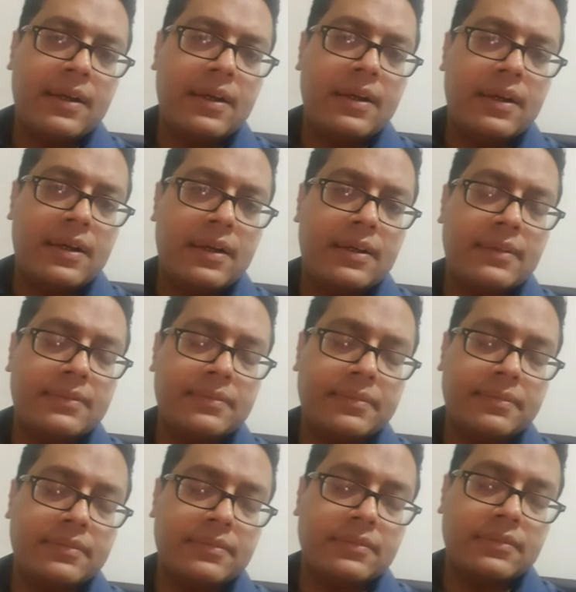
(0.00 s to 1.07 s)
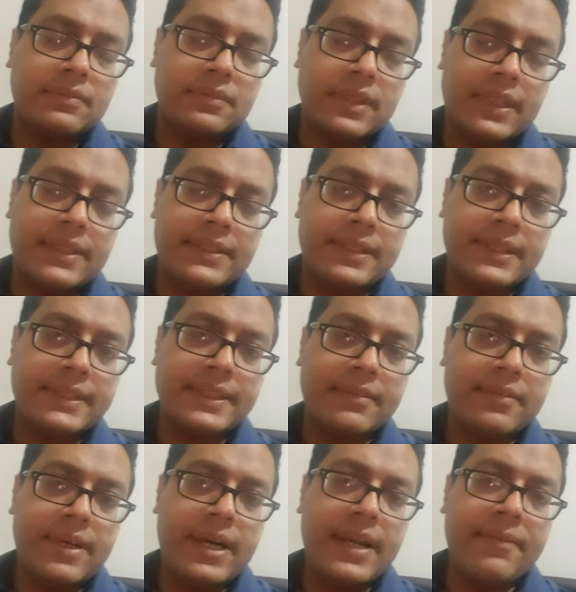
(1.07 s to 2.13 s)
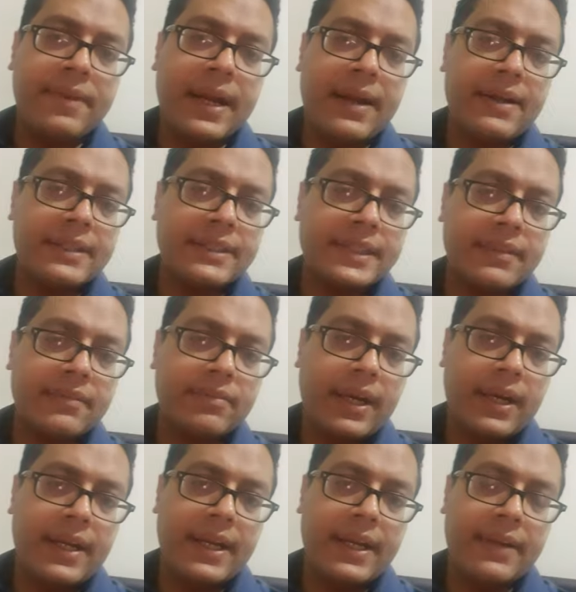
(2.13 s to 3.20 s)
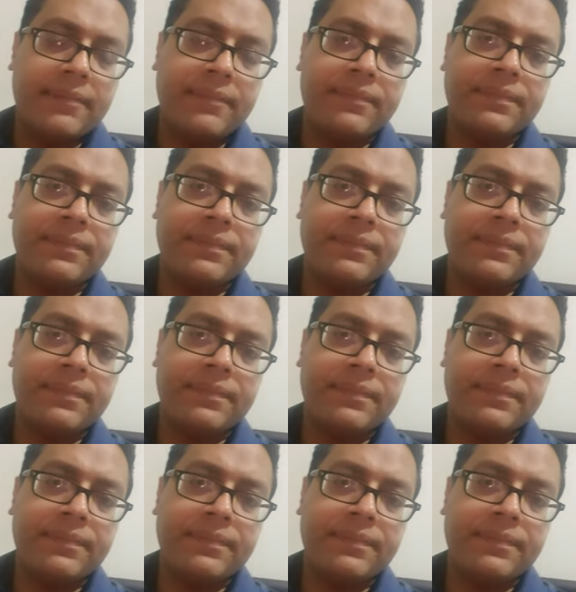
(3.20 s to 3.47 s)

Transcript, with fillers: Uh, it's, it's a very characteristic finding